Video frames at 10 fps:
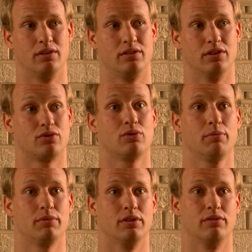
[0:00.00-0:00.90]

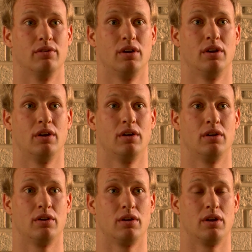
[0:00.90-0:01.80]
disruptive.
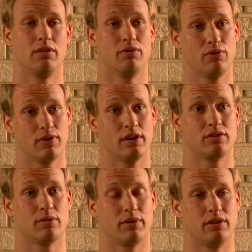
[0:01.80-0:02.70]
If you find
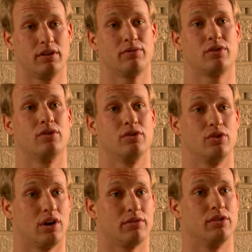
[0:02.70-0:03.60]
something difficult,
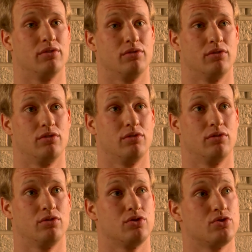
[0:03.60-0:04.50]
you often
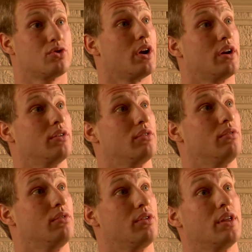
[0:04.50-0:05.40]
try to
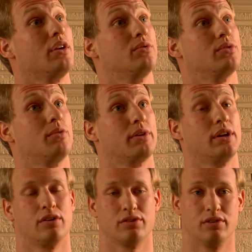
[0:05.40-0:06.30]
think of something
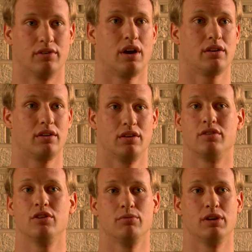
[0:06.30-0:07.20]
else. It's
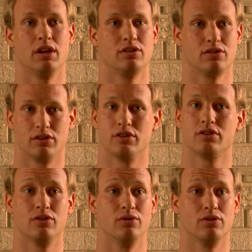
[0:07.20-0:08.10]
human nature, and your
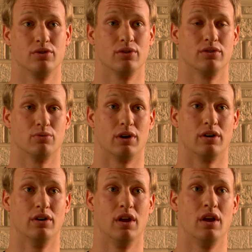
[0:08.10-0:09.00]
students do it as well.